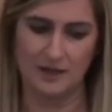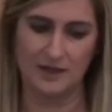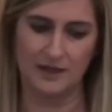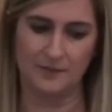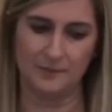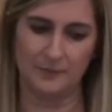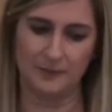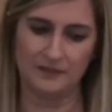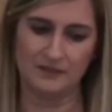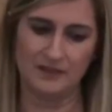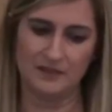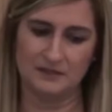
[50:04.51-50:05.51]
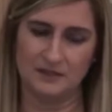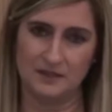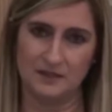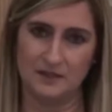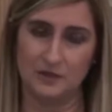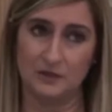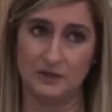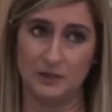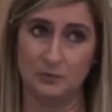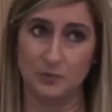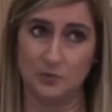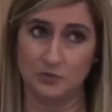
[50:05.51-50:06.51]
Things like, you can
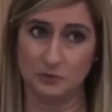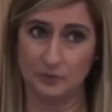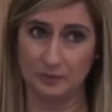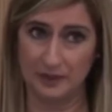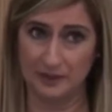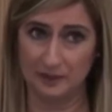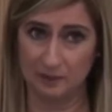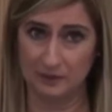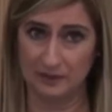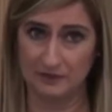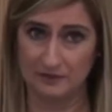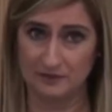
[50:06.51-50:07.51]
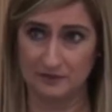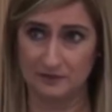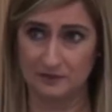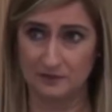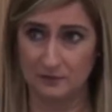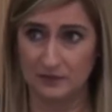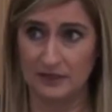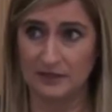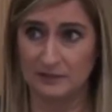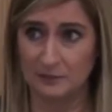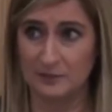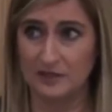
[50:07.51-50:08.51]
get portable blackout blinds, because if you
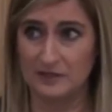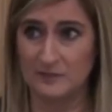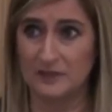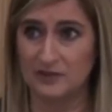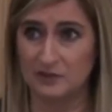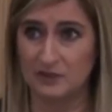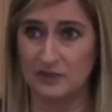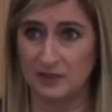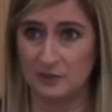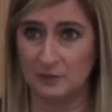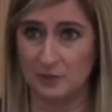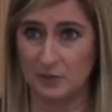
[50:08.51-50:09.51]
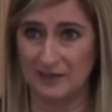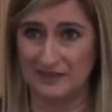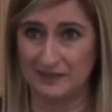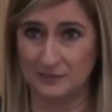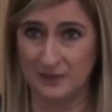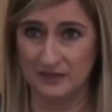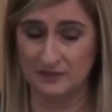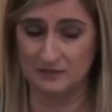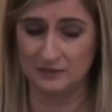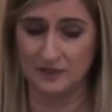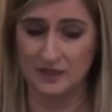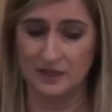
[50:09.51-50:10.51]
get them made specially, they can be quite
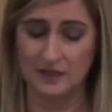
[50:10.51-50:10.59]
expensive.